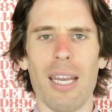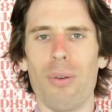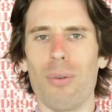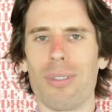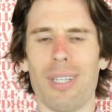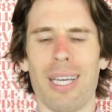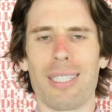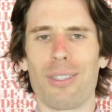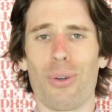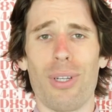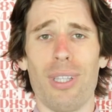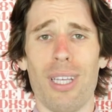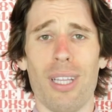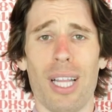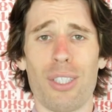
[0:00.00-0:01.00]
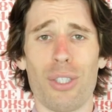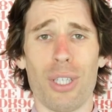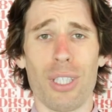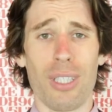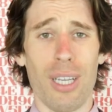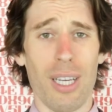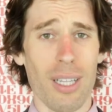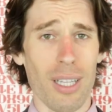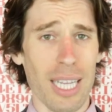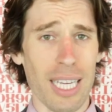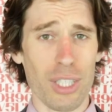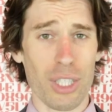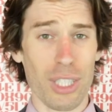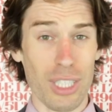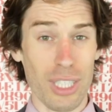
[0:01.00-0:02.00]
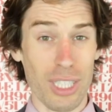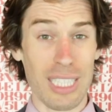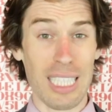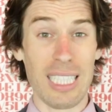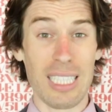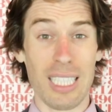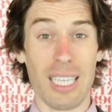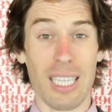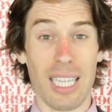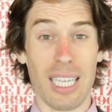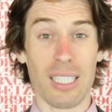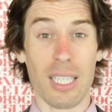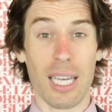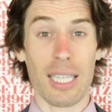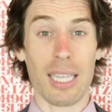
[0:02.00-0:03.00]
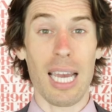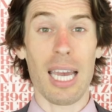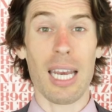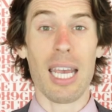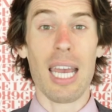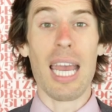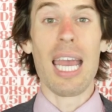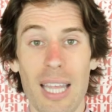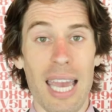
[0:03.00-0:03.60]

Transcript: And it was like during the election, election season, things like that.